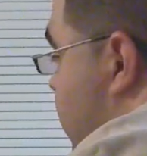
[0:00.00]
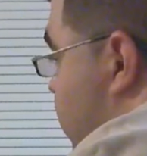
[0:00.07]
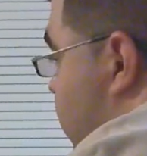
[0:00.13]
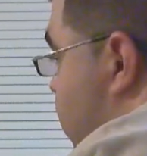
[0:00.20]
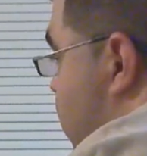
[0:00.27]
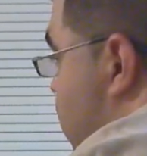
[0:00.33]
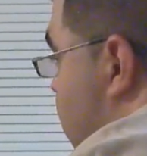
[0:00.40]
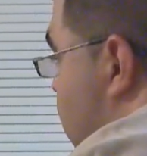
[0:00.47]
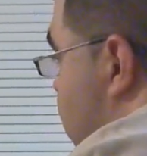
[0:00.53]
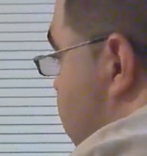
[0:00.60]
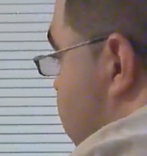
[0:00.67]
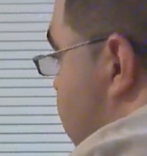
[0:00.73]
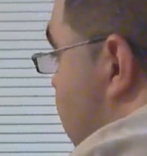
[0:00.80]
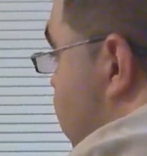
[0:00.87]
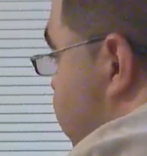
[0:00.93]
working on
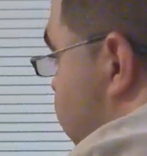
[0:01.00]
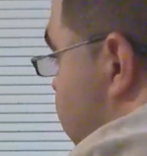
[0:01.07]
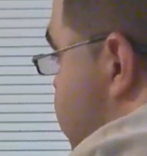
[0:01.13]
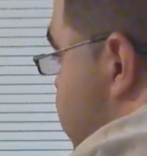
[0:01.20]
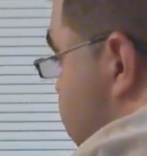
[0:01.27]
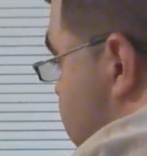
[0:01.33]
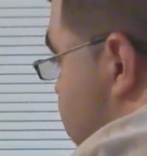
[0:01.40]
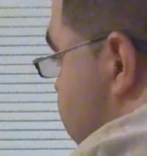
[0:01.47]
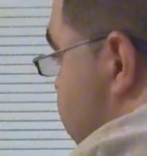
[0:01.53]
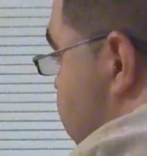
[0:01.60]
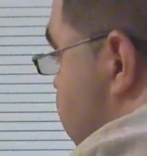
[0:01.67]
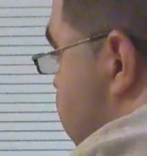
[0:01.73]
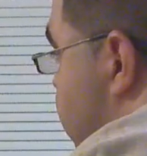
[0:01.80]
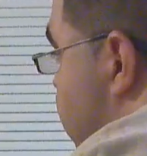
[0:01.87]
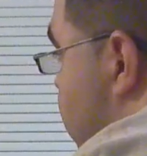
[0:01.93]
an outpatient clinic.
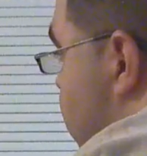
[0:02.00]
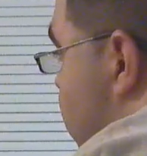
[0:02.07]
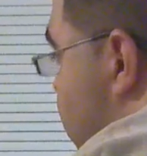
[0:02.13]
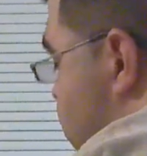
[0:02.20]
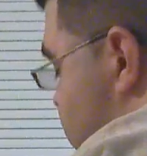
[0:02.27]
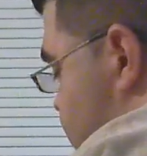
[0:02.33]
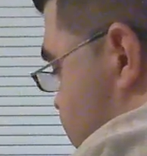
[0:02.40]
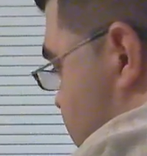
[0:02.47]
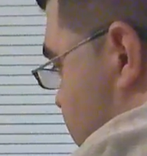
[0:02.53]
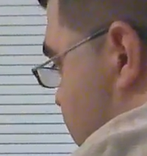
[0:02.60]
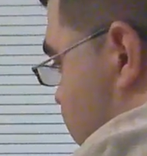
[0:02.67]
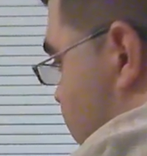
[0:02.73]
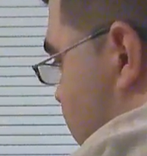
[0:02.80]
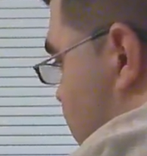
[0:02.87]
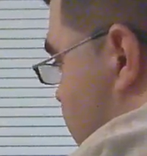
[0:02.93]

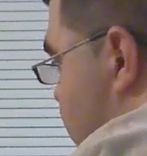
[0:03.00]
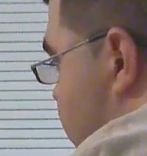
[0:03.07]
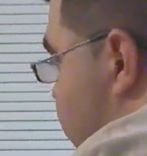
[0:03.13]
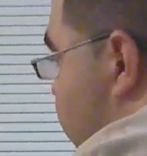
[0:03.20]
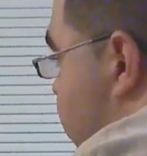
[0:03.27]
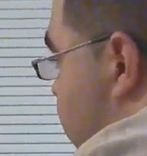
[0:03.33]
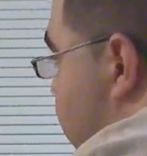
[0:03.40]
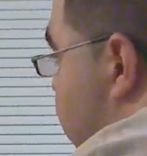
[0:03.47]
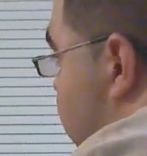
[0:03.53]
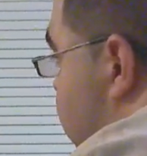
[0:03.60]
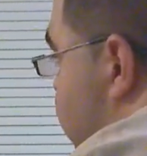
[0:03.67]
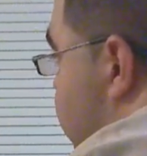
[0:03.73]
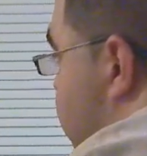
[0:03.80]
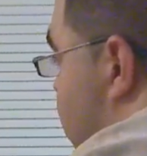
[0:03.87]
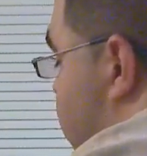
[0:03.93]
So we're gonna